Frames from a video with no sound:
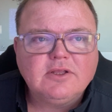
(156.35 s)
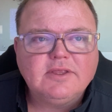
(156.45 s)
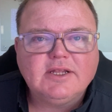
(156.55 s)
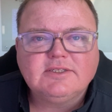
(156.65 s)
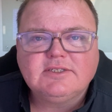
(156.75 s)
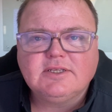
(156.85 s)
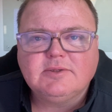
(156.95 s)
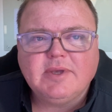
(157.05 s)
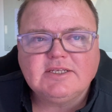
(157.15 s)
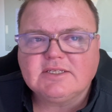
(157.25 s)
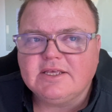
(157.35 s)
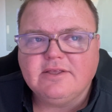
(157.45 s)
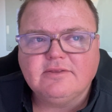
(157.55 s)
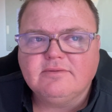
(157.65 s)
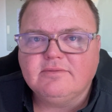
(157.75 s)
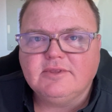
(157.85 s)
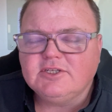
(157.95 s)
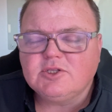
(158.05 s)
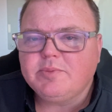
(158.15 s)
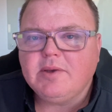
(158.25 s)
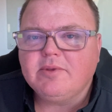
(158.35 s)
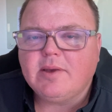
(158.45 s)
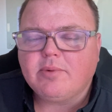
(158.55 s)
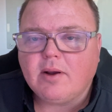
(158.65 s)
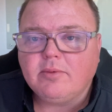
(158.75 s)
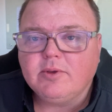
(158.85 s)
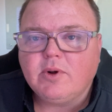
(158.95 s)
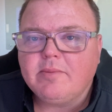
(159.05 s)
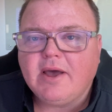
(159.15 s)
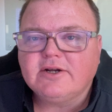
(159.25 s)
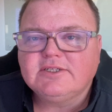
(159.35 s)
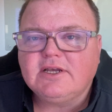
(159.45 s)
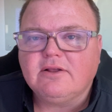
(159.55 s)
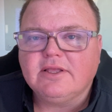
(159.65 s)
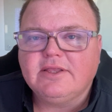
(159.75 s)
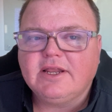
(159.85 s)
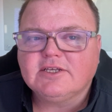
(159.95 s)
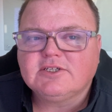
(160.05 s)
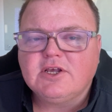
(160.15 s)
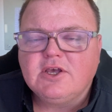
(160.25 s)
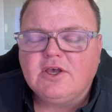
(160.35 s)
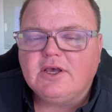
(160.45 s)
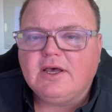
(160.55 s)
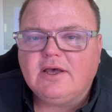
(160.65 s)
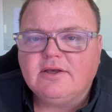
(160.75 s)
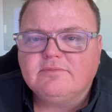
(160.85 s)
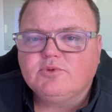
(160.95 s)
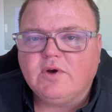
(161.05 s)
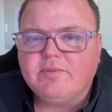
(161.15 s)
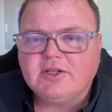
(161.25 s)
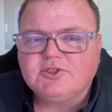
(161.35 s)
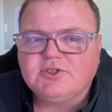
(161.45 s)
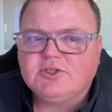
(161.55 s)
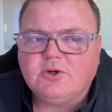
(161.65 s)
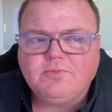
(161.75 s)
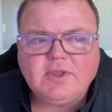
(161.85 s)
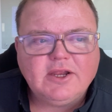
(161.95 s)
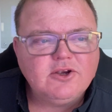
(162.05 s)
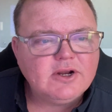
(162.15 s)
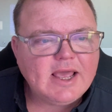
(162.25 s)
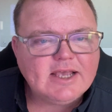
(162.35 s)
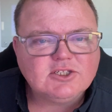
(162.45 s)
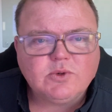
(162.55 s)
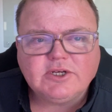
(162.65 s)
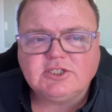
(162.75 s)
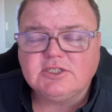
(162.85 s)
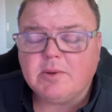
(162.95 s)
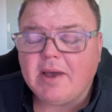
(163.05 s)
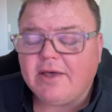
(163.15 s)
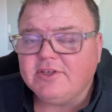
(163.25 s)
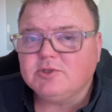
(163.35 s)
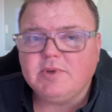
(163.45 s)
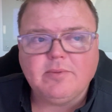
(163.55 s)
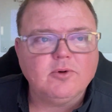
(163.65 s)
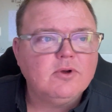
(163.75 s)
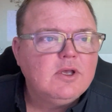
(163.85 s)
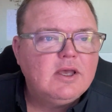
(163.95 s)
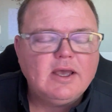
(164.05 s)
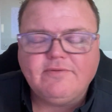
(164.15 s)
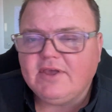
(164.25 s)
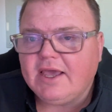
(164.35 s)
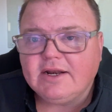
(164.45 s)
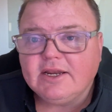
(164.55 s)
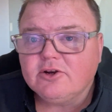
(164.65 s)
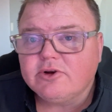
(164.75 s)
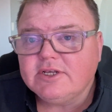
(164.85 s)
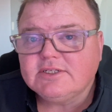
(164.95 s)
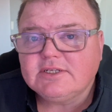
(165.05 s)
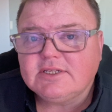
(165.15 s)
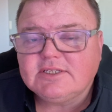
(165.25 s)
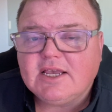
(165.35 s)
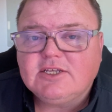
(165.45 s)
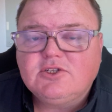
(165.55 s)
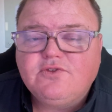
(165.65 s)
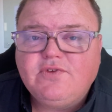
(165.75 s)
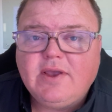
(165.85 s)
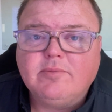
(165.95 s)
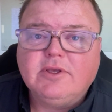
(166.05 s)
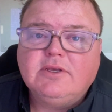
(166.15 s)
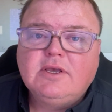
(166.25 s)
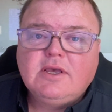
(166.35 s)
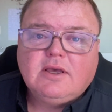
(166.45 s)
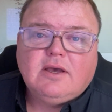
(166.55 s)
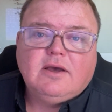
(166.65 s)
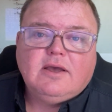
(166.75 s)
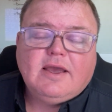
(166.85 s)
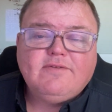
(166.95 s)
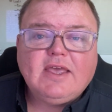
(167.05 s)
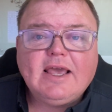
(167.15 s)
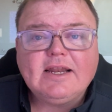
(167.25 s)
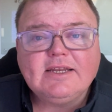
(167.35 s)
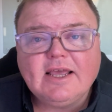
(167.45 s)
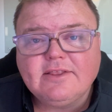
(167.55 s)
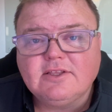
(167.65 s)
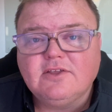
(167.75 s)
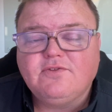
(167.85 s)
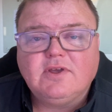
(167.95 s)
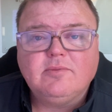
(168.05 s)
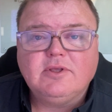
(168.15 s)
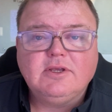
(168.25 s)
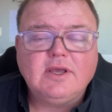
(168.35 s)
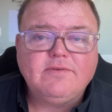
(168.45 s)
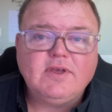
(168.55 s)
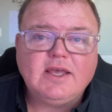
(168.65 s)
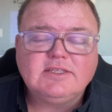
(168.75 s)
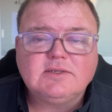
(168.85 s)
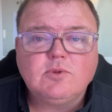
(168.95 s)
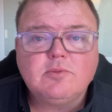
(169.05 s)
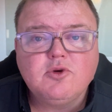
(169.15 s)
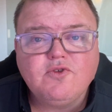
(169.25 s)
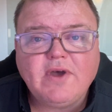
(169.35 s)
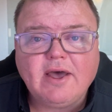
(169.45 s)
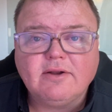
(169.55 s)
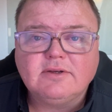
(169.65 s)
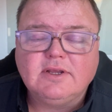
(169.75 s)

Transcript: That's basically, these are the people that probably want to buy or sell in the next 12 months or so. And you're going to ask questions about these people. Have they had an increase in the size of their family? Have they had a death in their family? Have they had someone move out?